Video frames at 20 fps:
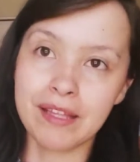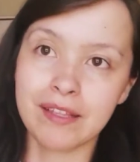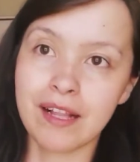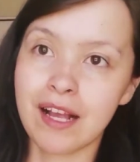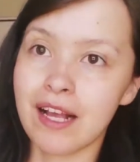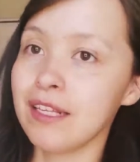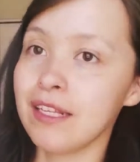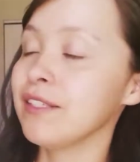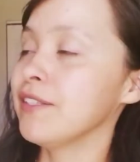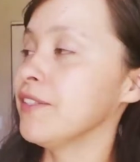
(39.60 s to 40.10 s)

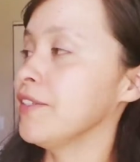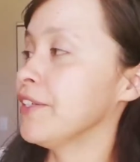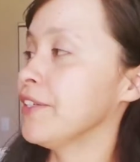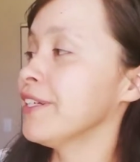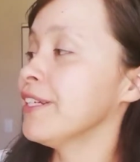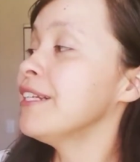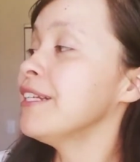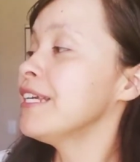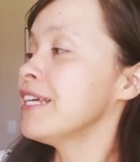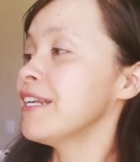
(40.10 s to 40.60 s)
class, you're going
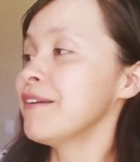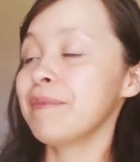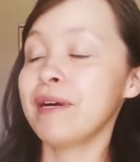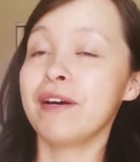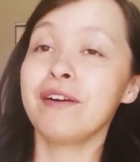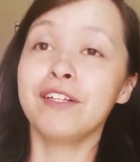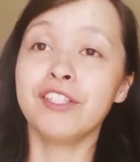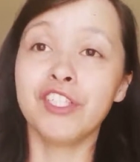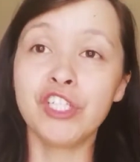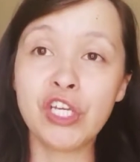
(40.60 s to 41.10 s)
to need
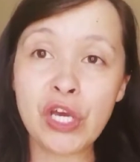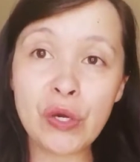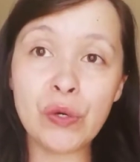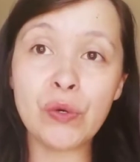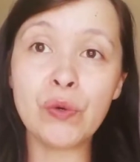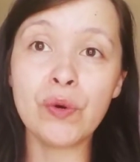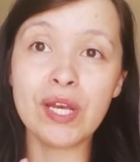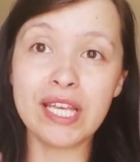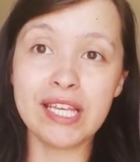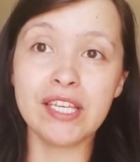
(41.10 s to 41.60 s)
about a
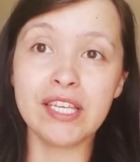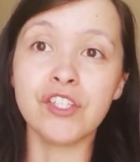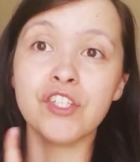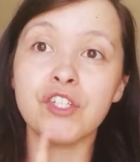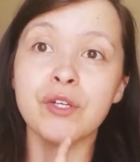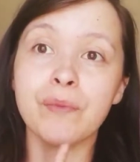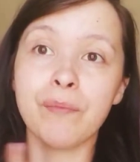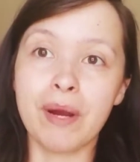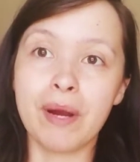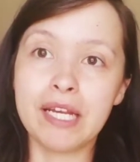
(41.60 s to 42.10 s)
2-inch
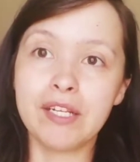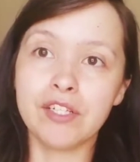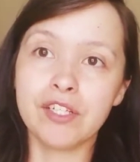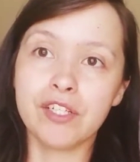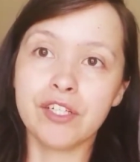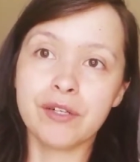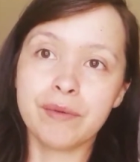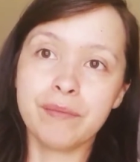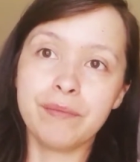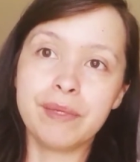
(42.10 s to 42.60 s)
binder
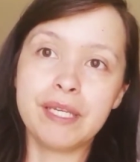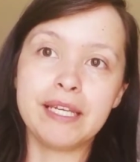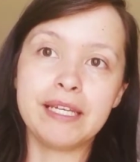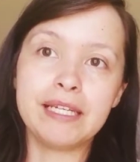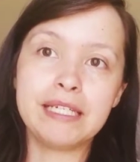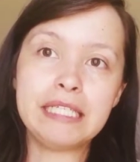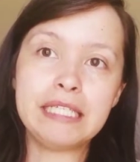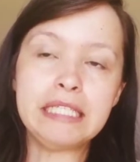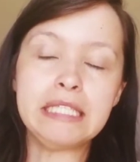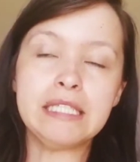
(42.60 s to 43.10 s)

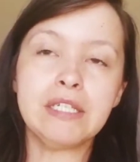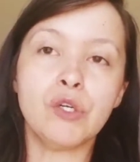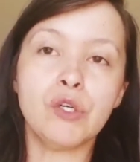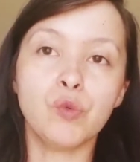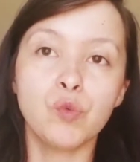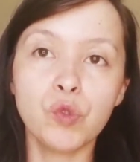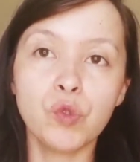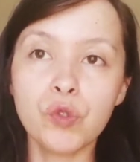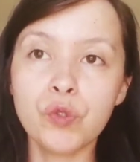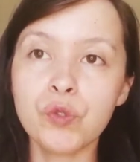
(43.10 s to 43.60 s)
because
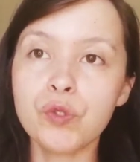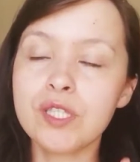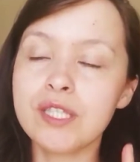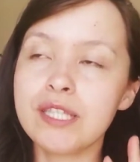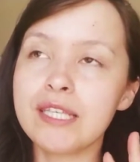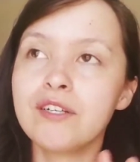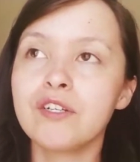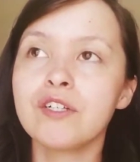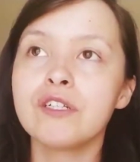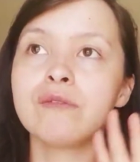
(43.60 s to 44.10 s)
rules,
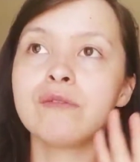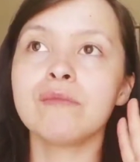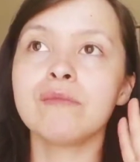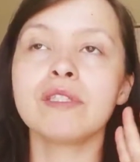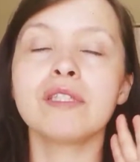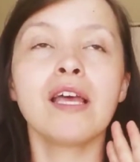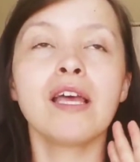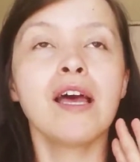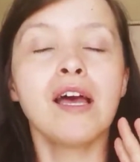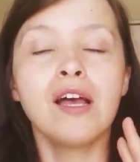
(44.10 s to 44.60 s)
theorems,
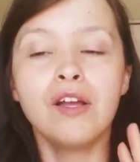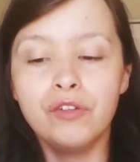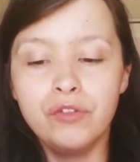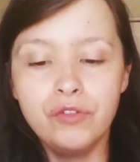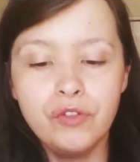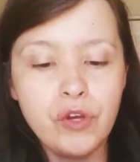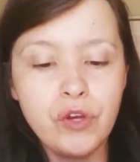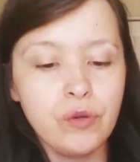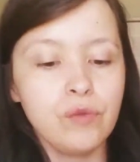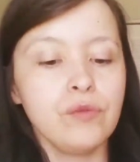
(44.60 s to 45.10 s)

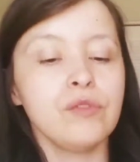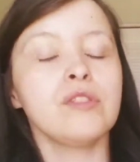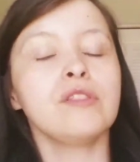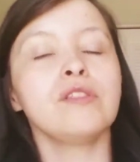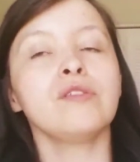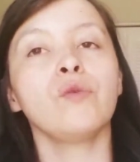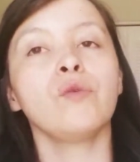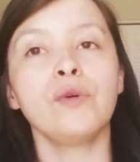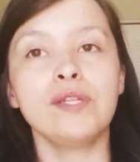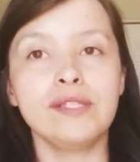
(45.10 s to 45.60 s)
notes,
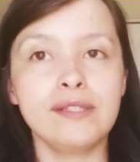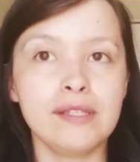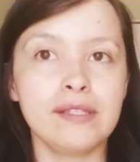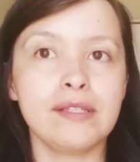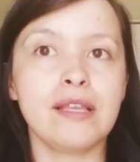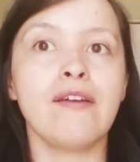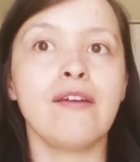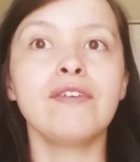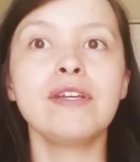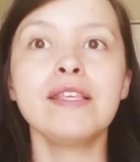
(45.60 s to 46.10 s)
quizzes,
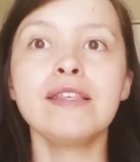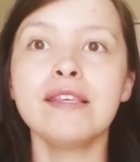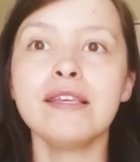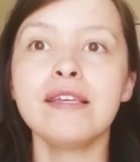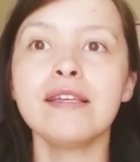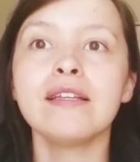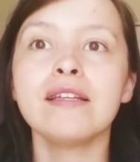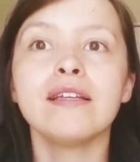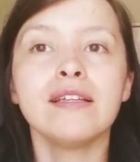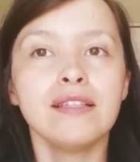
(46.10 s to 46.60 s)

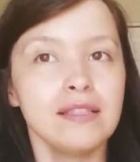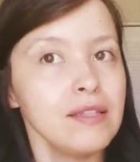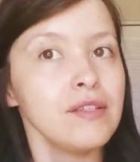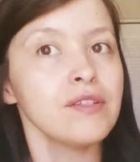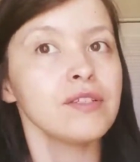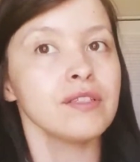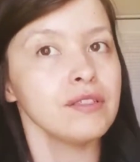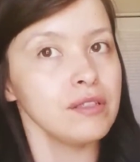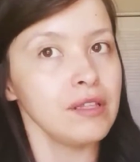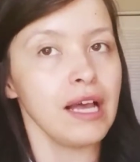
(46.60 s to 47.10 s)
everything,
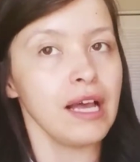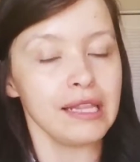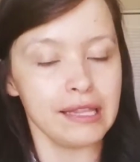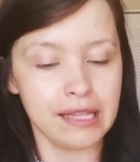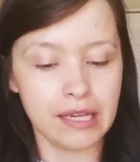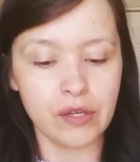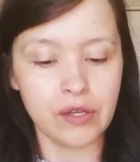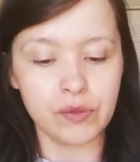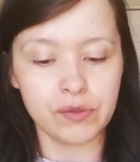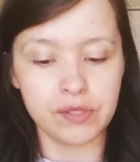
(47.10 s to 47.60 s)
there's a lot
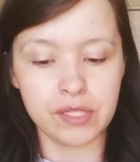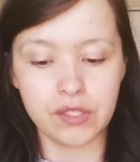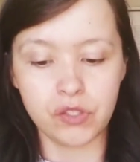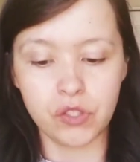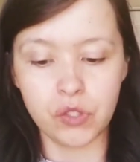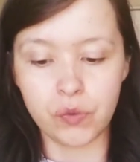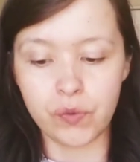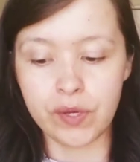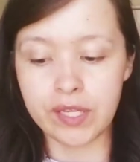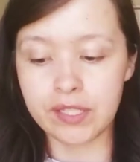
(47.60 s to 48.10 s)
that goes
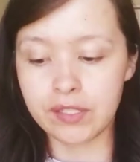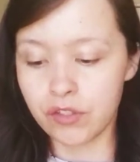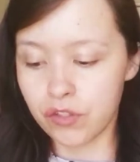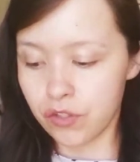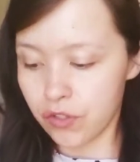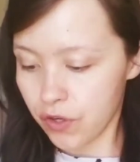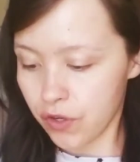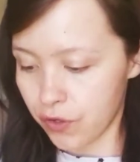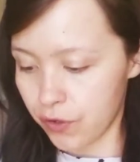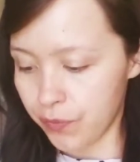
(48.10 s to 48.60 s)
into it.
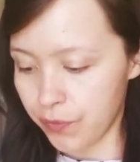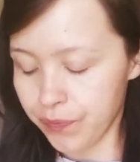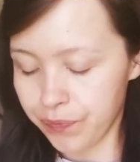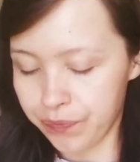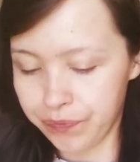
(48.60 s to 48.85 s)
So